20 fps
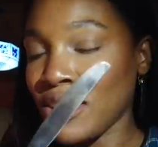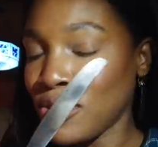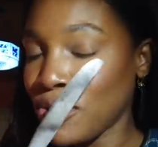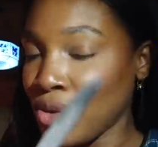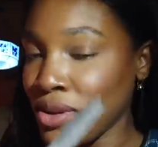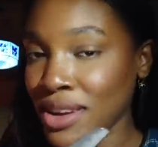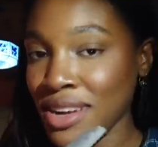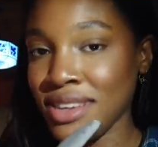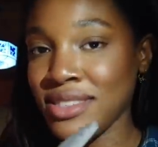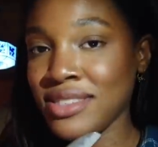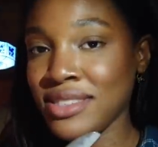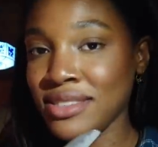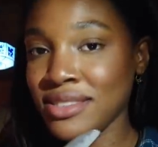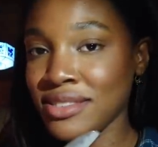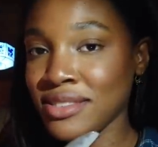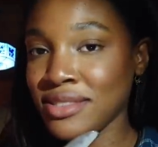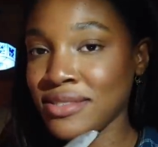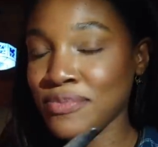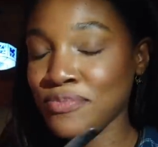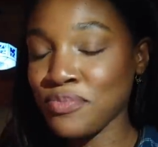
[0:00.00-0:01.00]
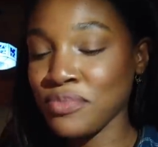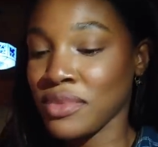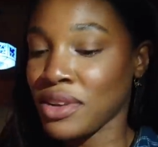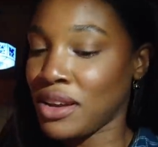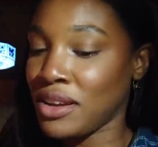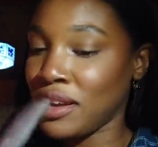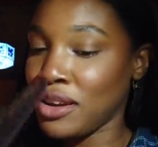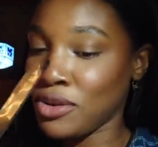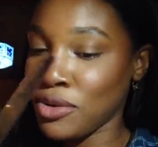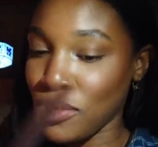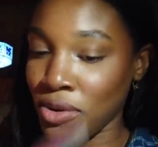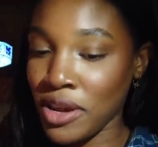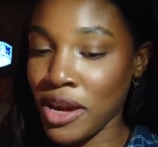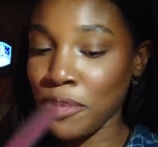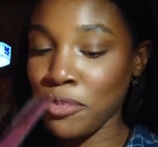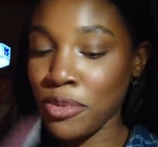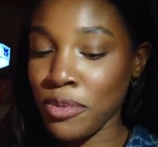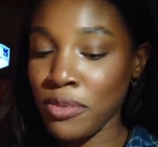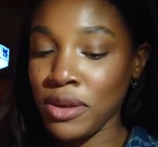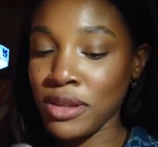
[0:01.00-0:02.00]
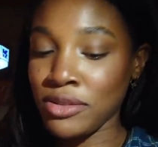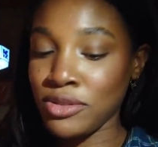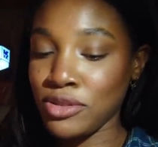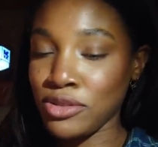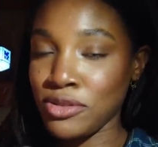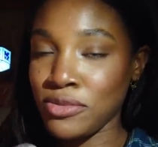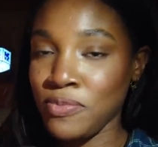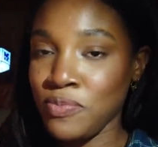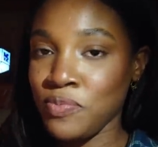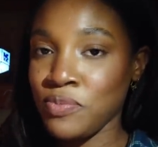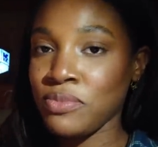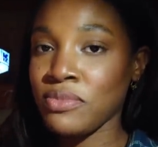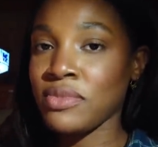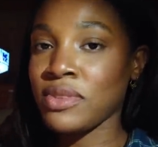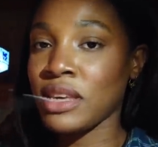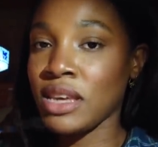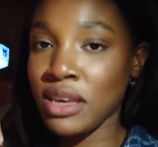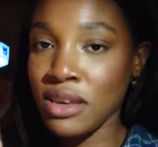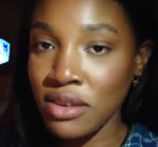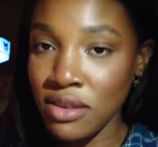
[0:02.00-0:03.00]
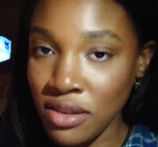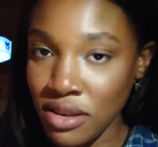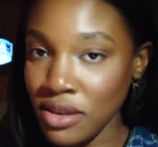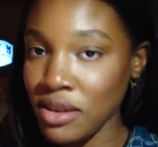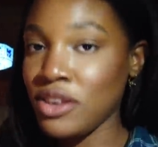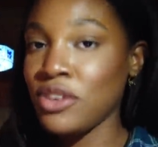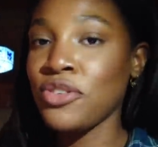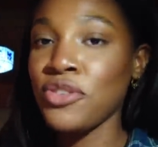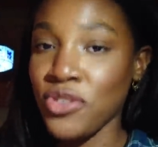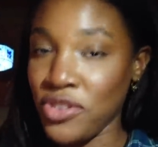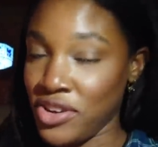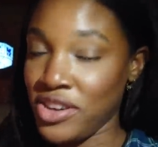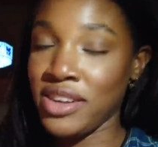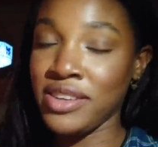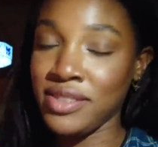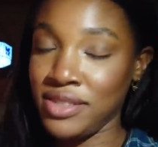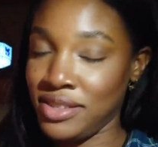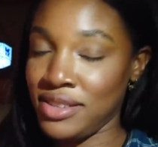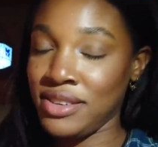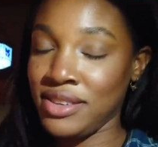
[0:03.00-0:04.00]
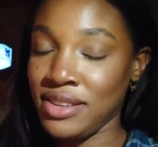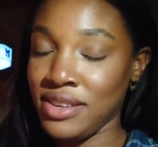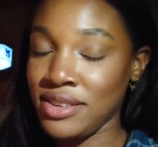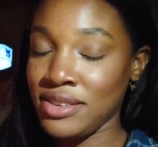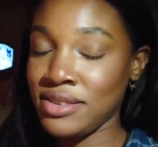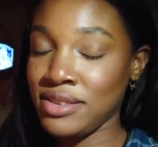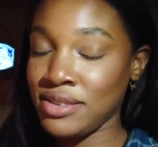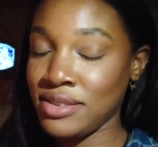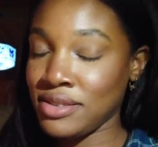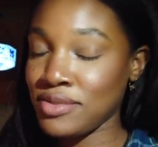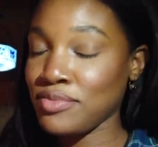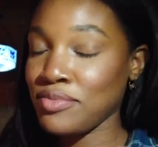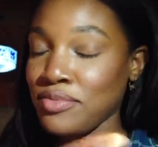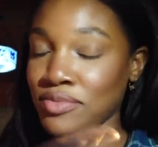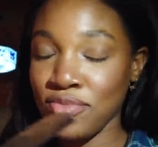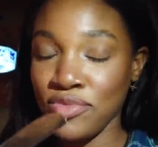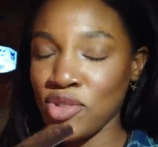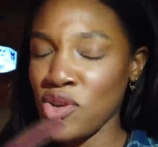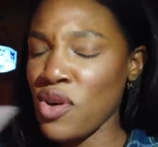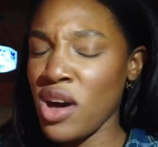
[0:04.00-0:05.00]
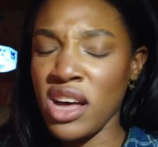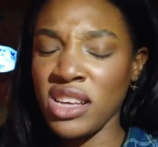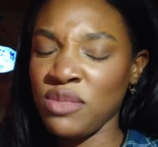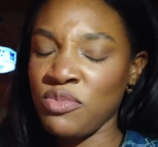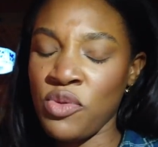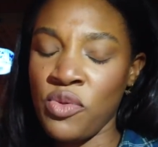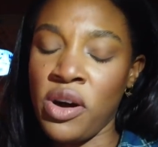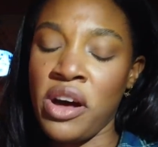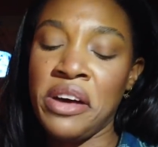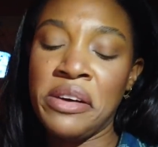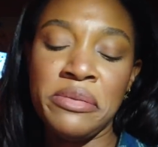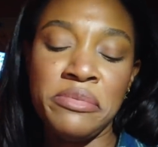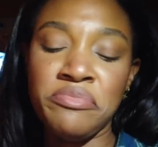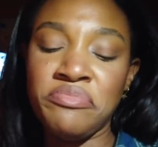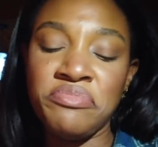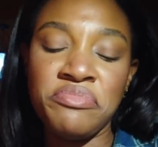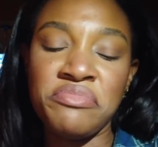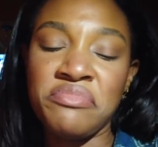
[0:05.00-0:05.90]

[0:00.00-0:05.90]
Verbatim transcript: I don't like ginger and I don't like pimento. Okay. Key ingredients in this. Don't ask me why.